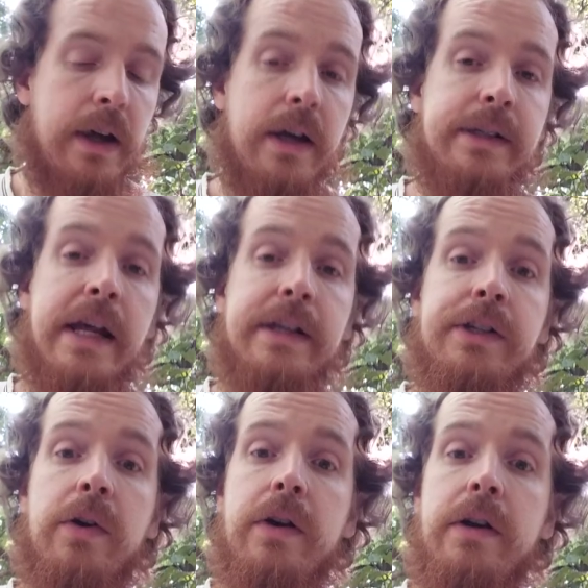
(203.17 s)
is that
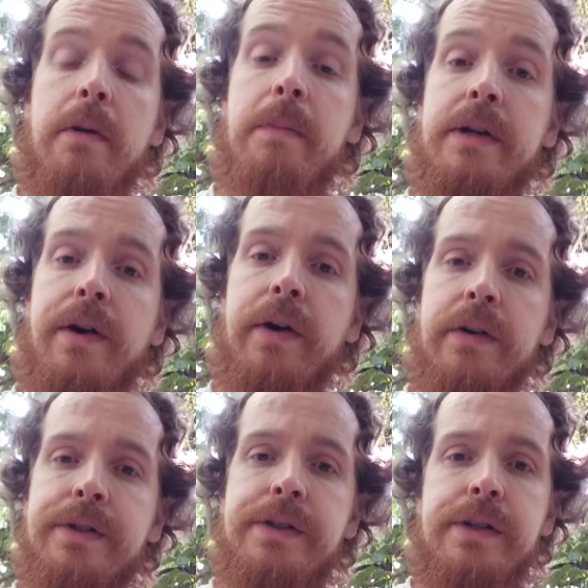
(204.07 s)
certain
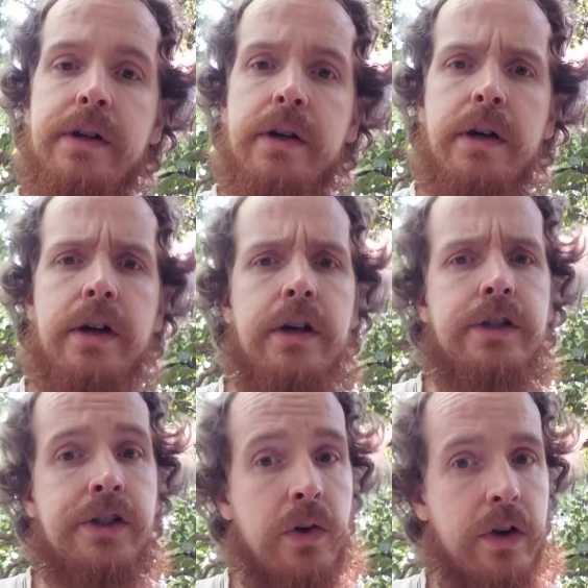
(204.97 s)
materials,
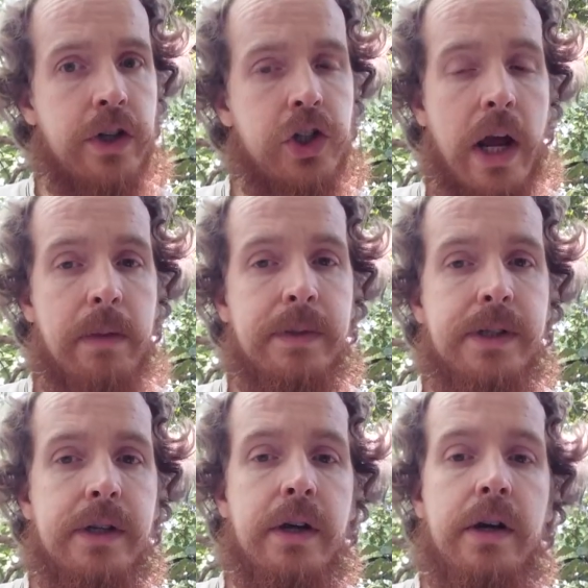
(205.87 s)
certain
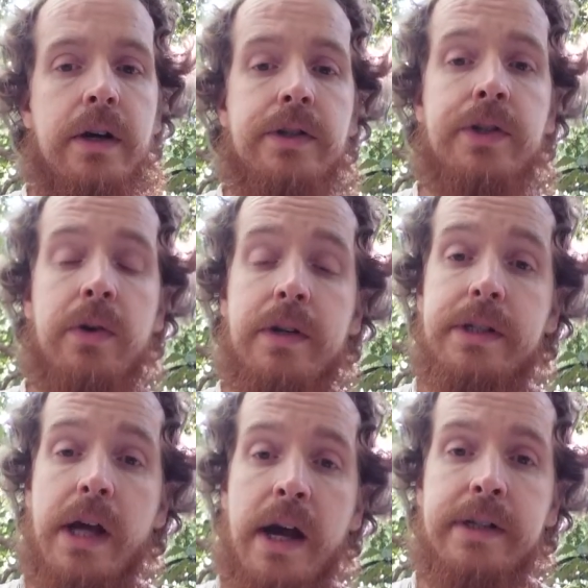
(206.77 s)
shapes, certain
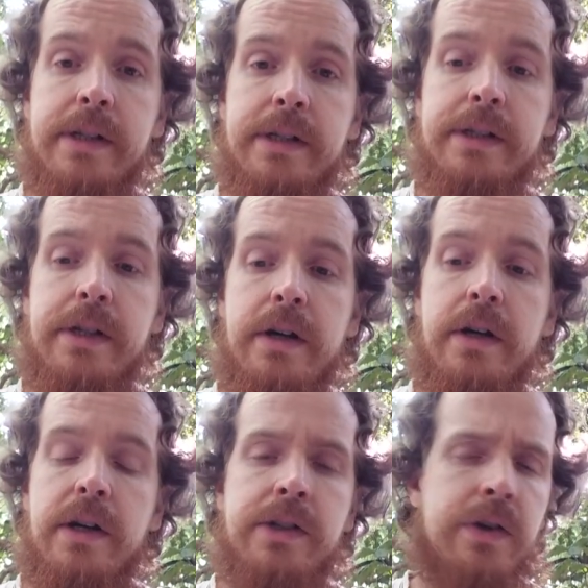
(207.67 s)
sizes,
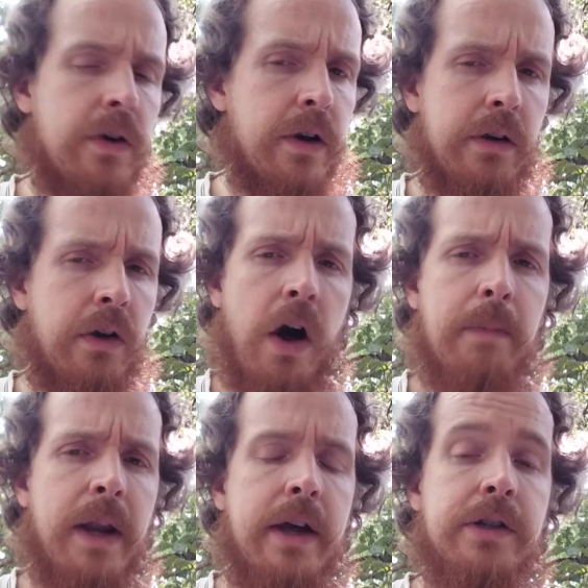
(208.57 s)
certain
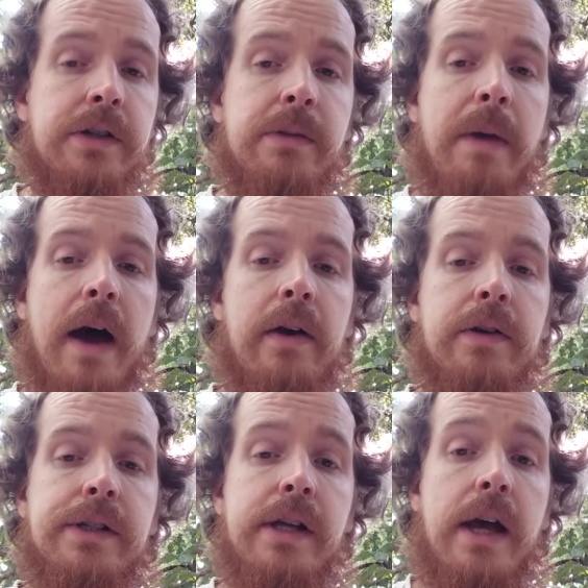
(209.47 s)
combinations of
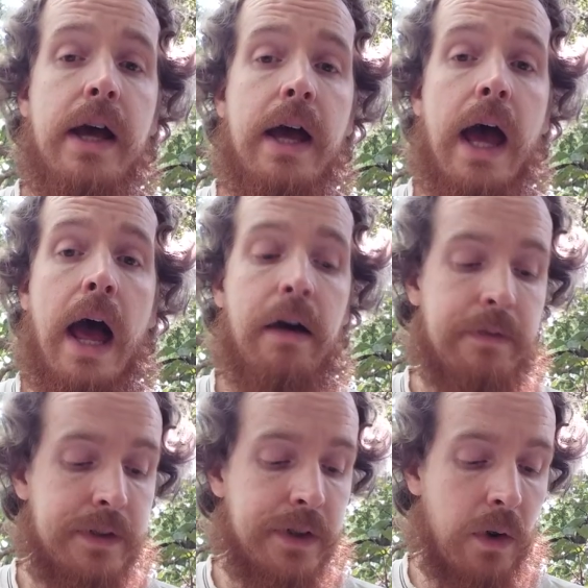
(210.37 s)
patterns have
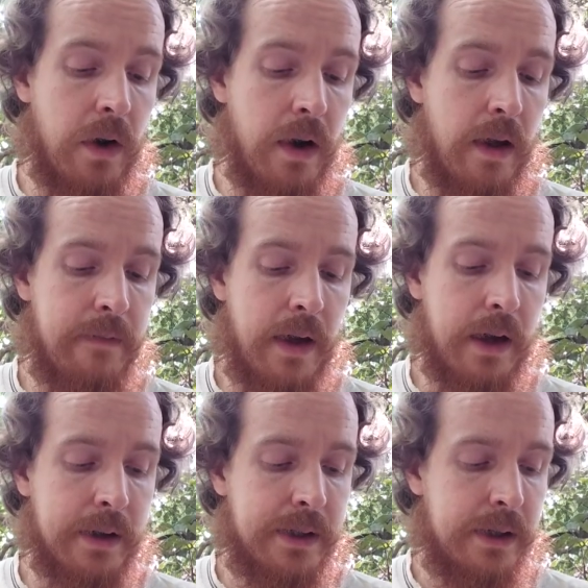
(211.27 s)
certain
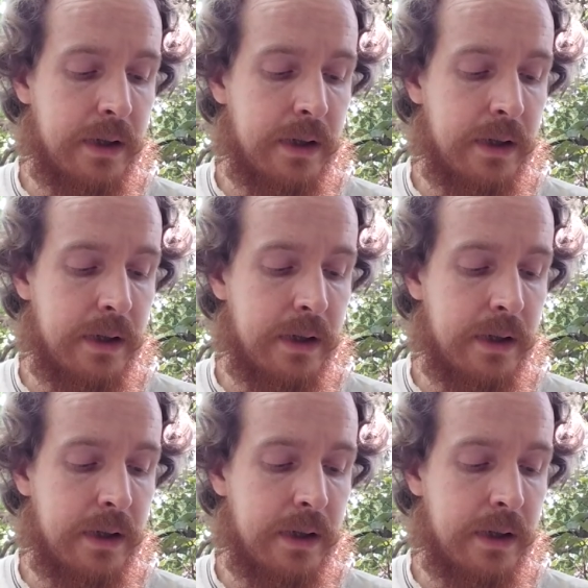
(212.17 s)
effects.